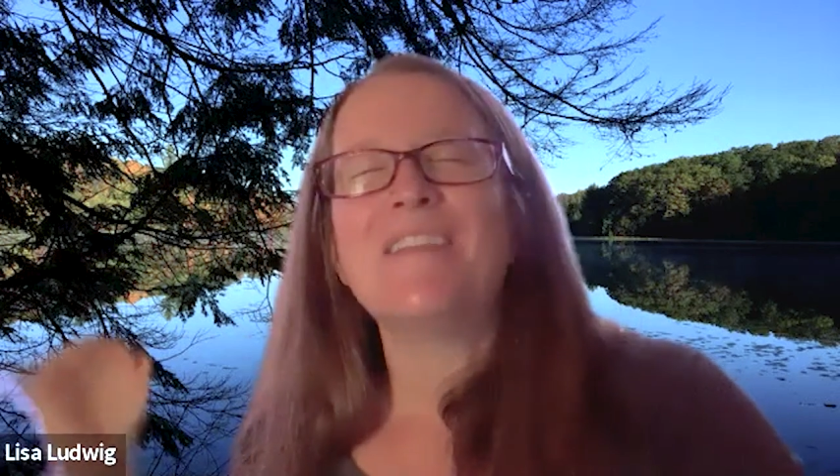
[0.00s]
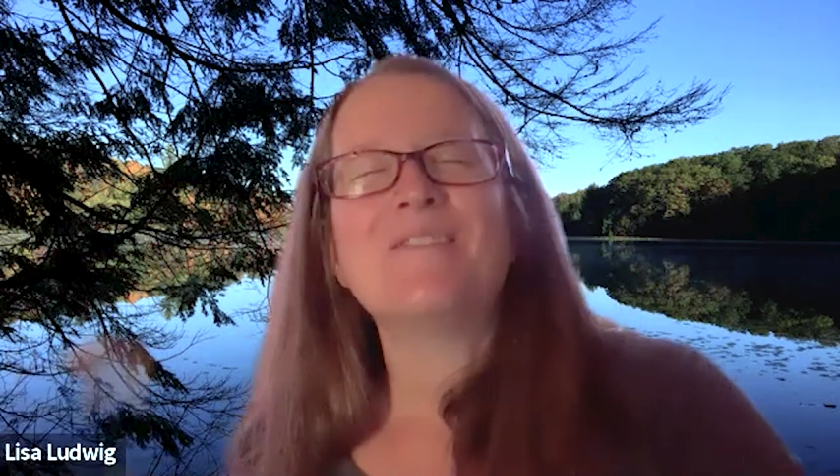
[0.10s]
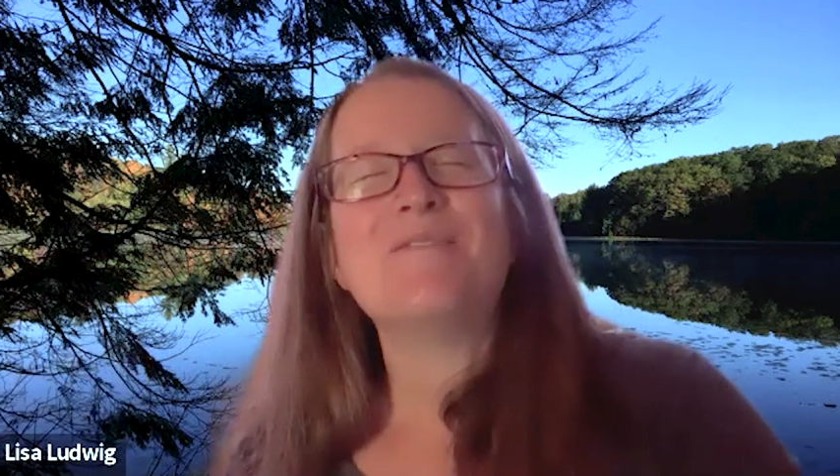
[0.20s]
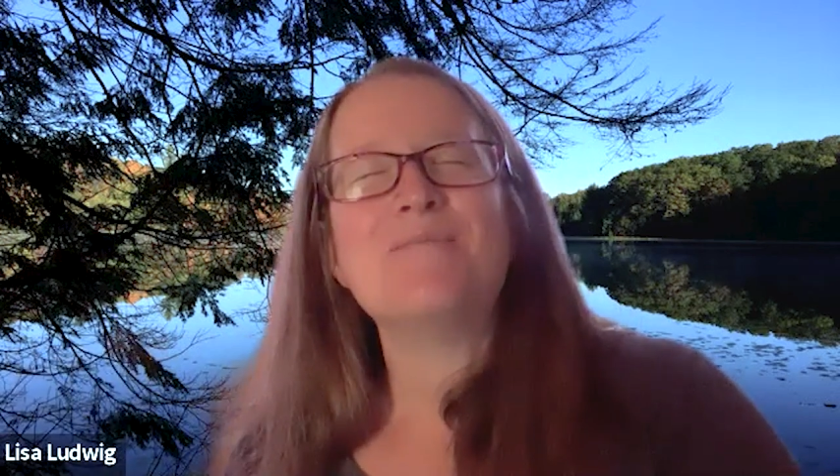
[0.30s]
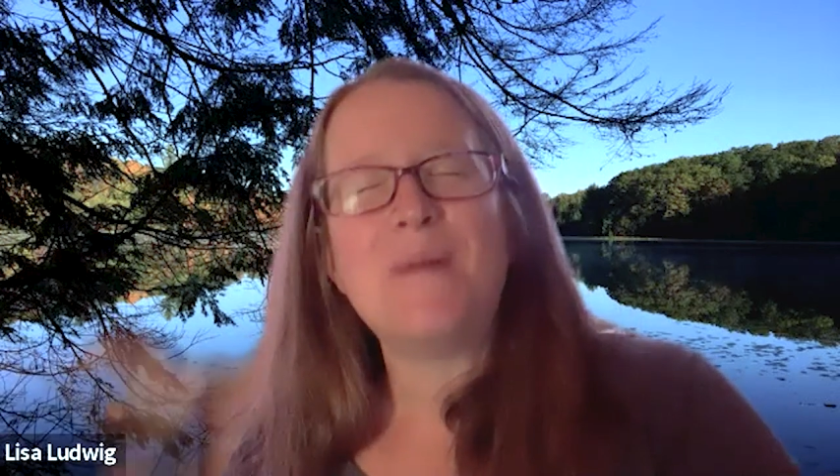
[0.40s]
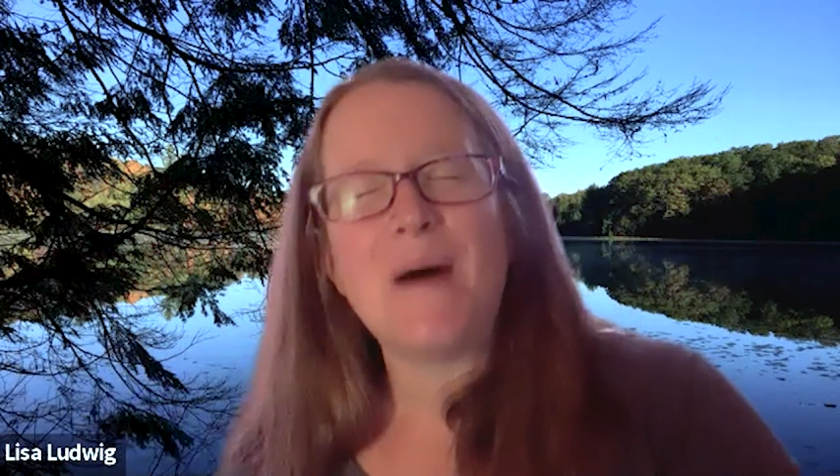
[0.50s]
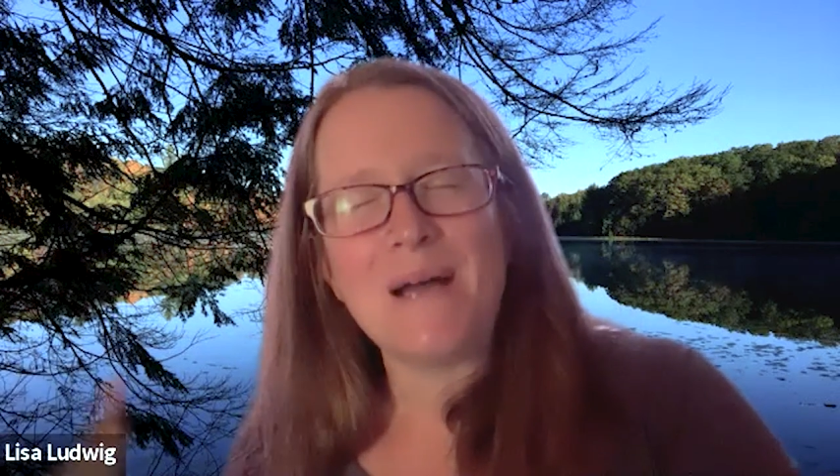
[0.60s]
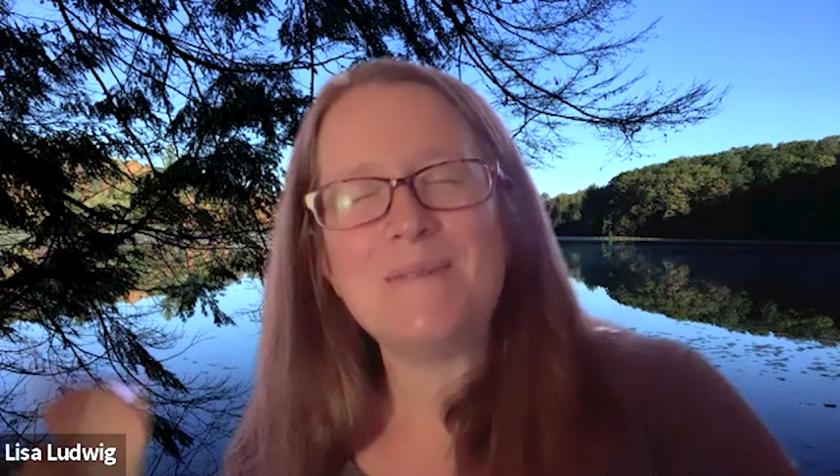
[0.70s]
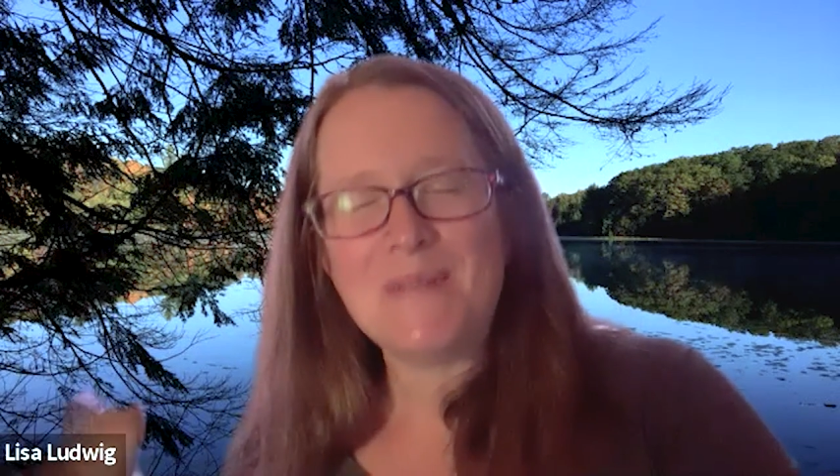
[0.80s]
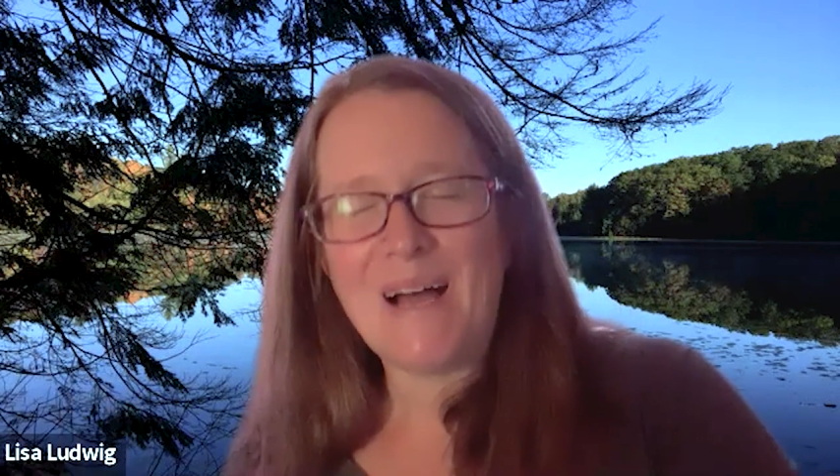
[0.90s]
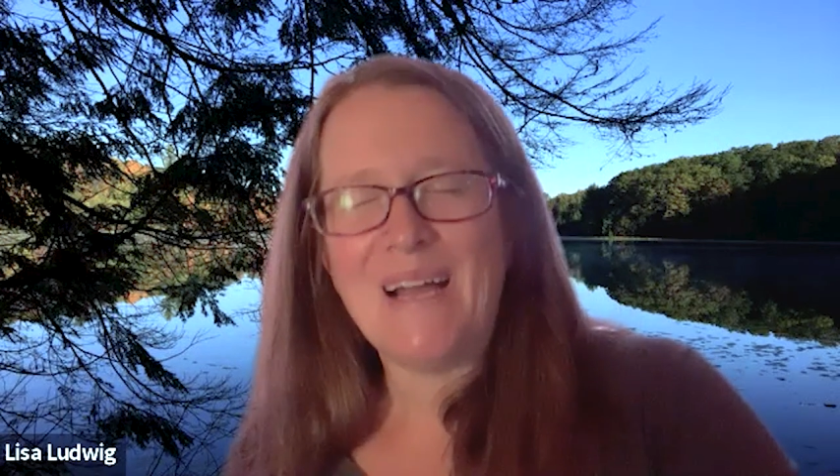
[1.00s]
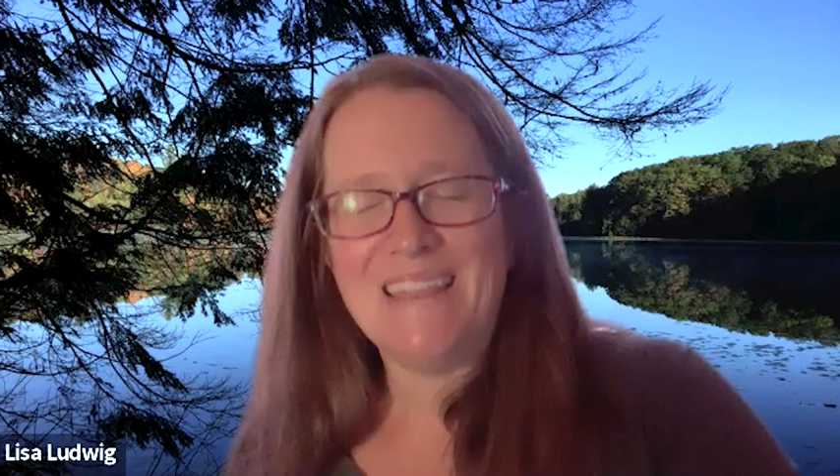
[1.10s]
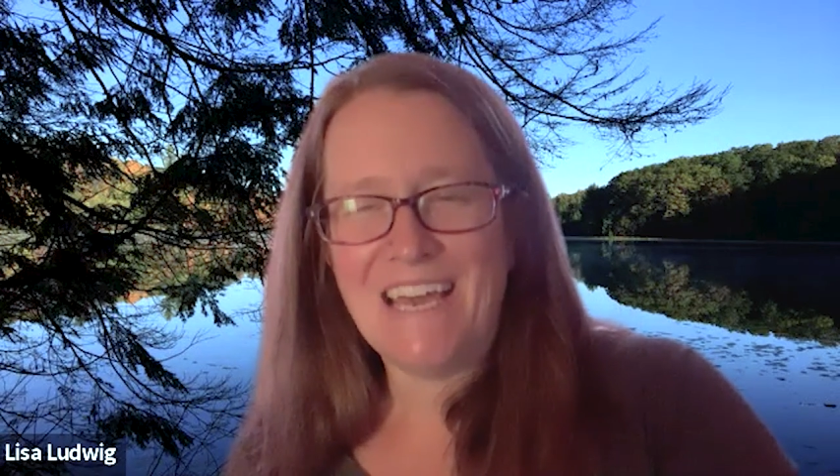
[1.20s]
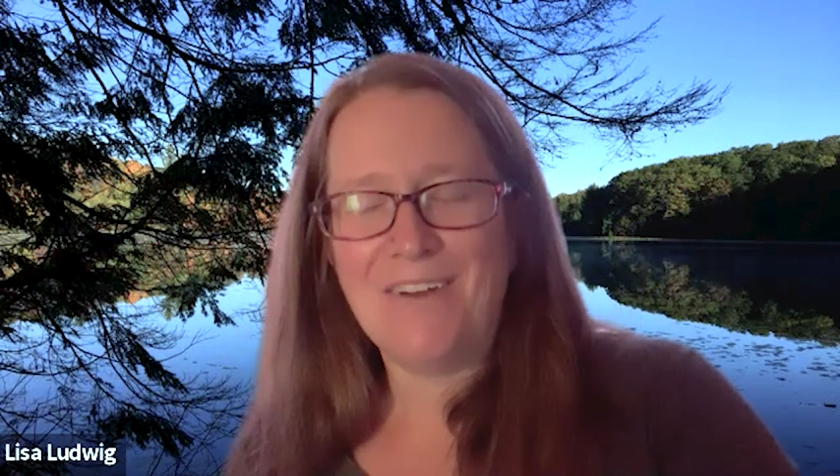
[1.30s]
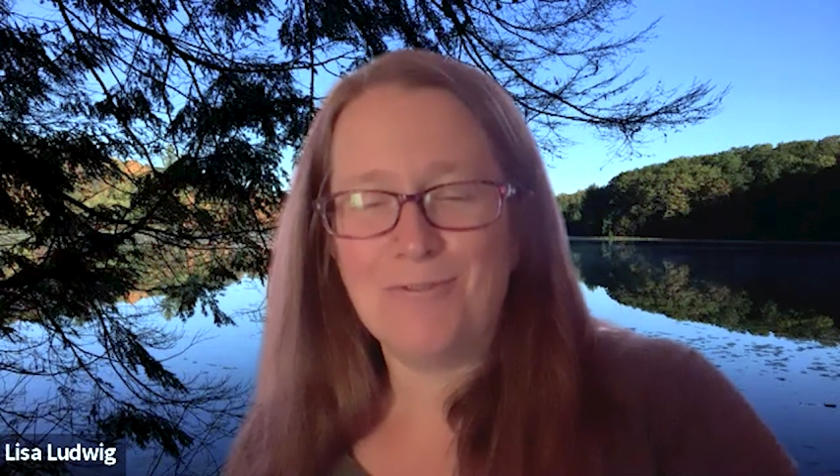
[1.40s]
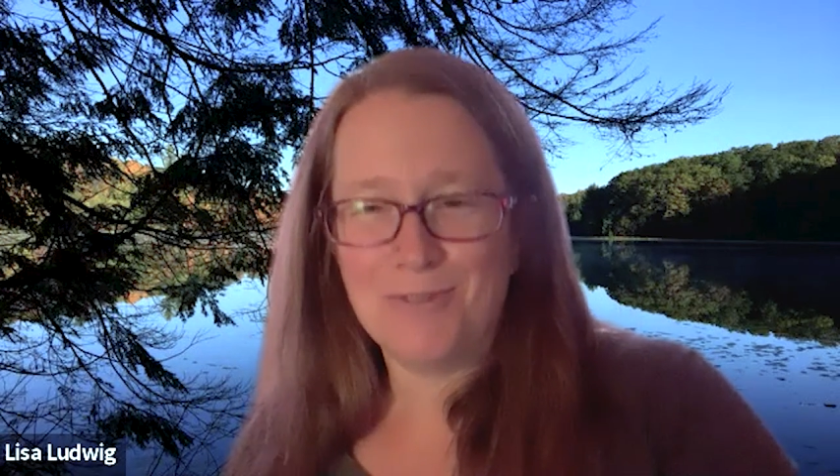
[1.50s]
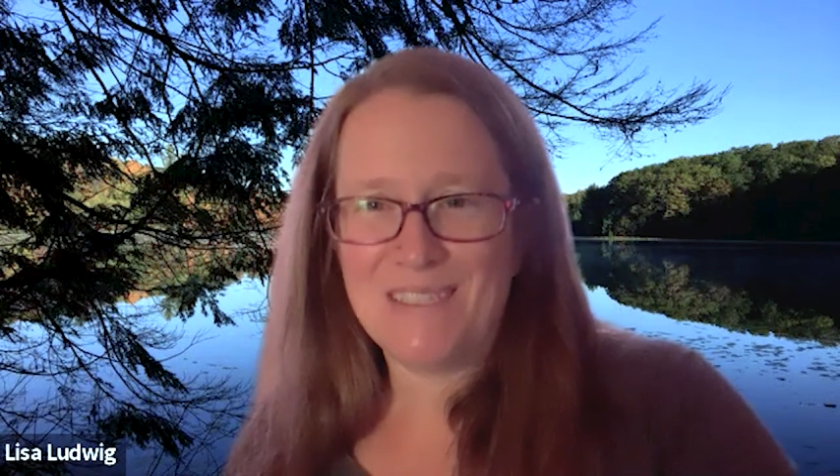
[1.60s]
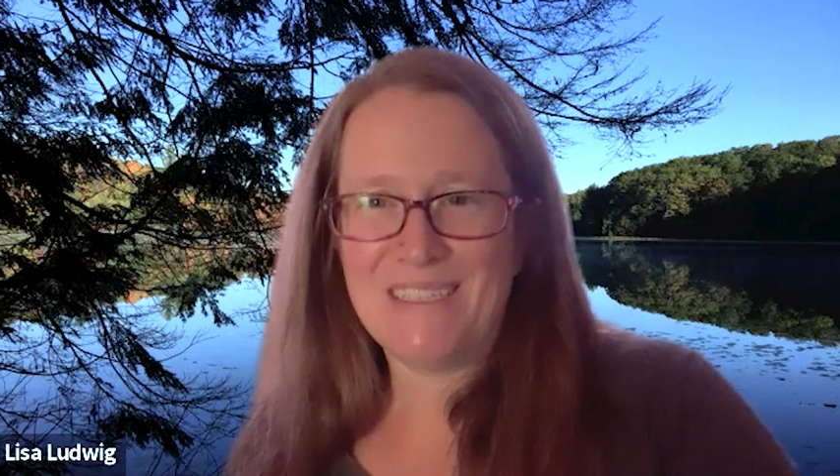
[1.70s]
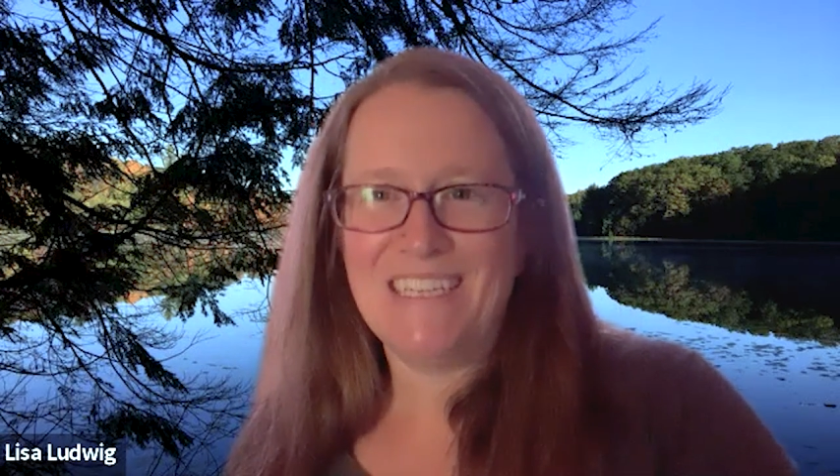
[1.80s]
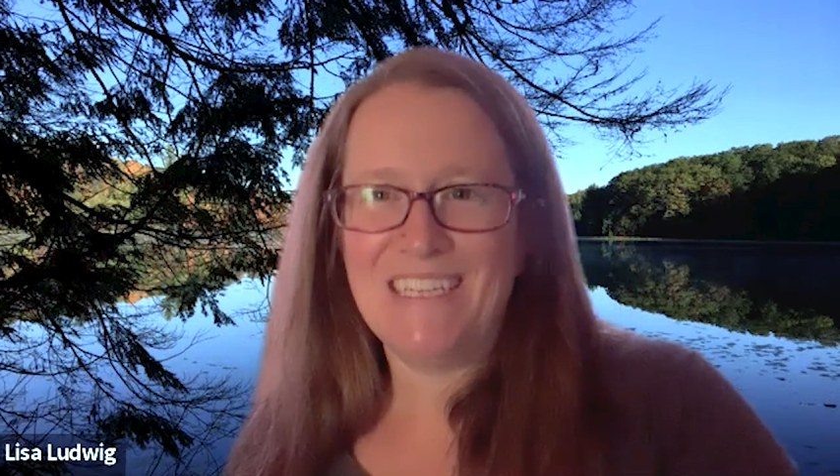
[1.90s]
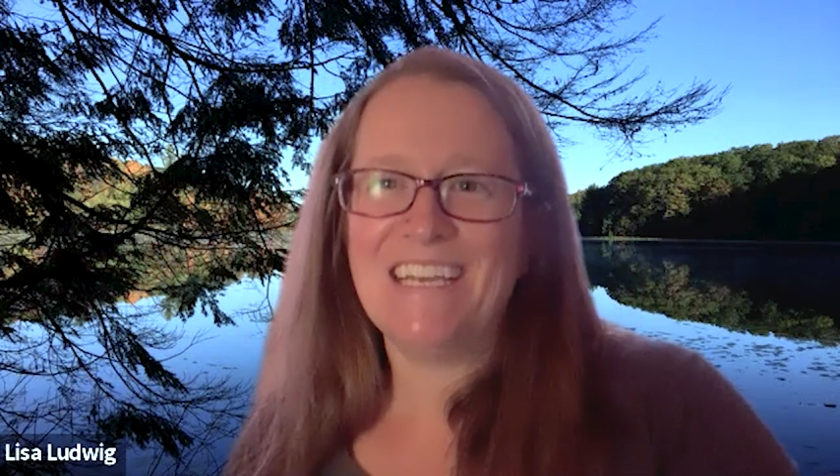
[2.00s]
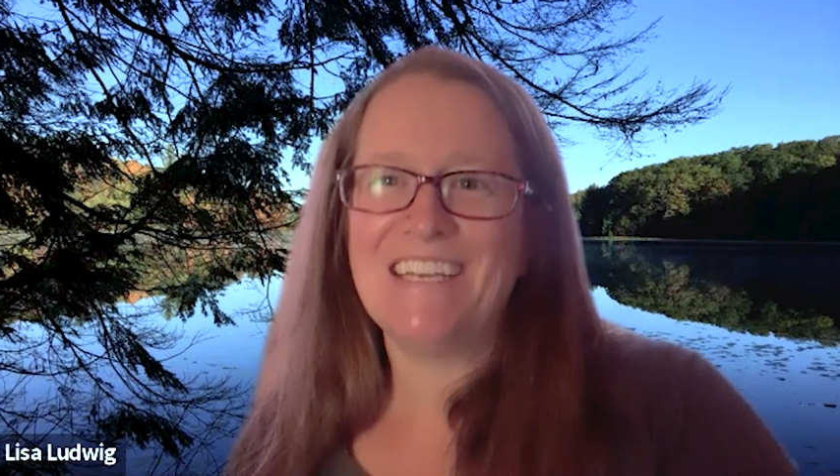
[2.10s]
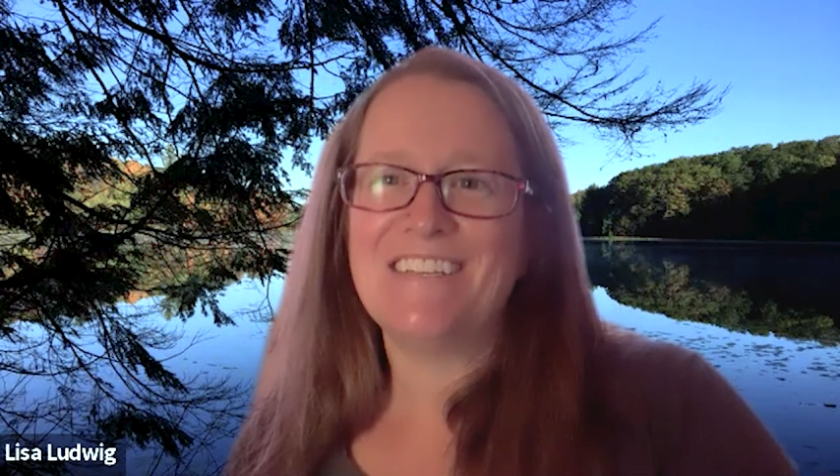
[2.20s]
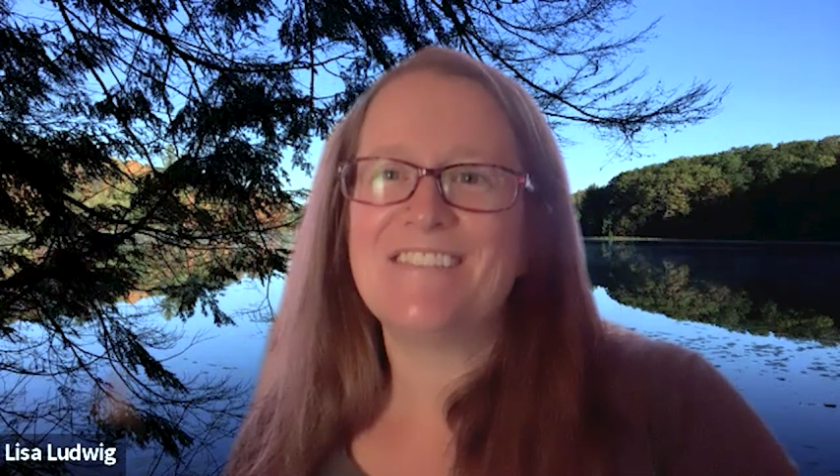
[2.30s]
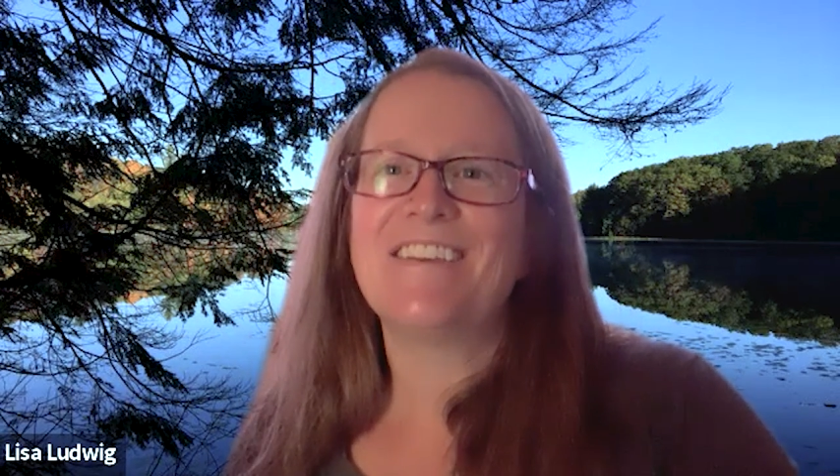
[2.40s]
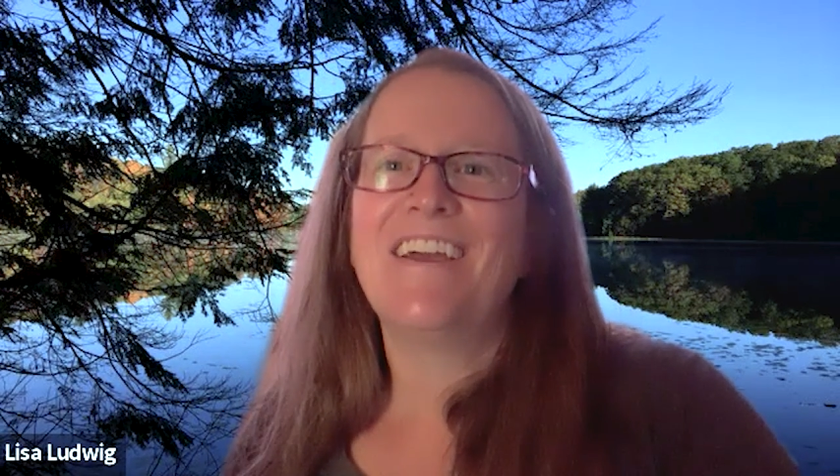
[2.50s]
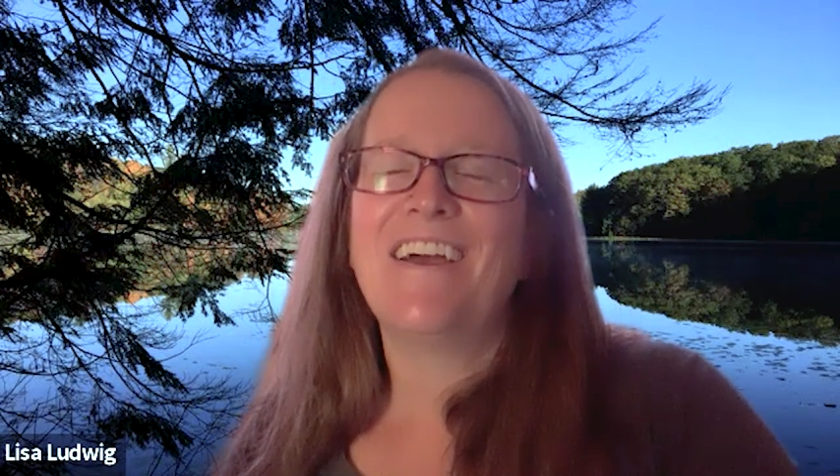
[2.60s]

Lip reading: the bottom line then really is